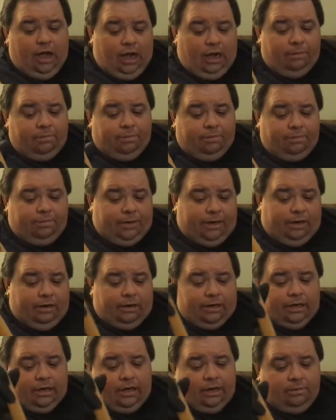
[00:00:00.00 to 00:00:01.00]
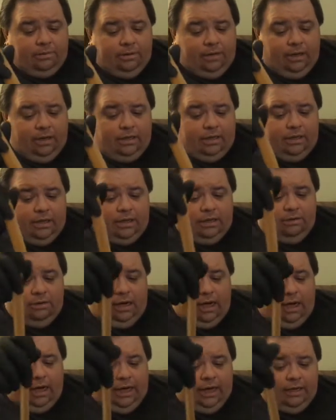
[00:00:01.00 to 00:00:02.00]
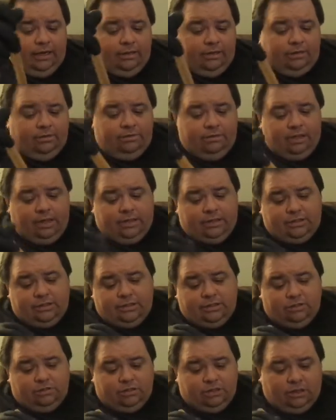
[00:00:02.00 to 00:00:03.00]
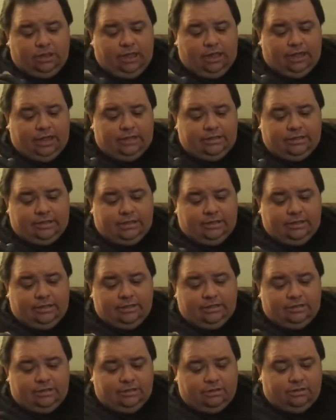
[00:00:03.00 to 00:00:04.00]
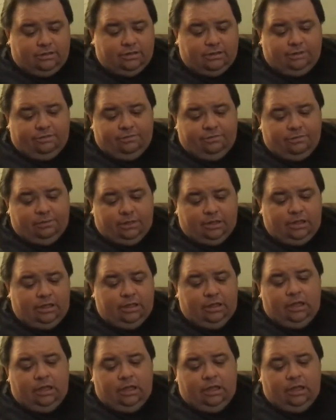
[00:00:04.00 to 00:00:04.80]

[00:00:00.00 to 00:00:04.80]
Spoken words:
preparing. I do like to socialize. I like to talk to everybody.